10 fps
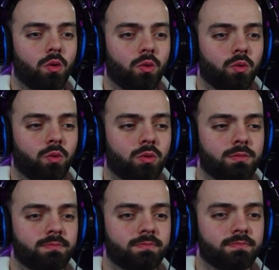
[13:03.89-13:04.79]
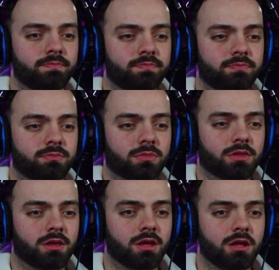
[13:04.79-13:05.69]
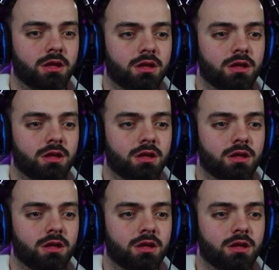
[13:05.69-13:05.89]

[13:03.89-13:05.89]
Still weak though.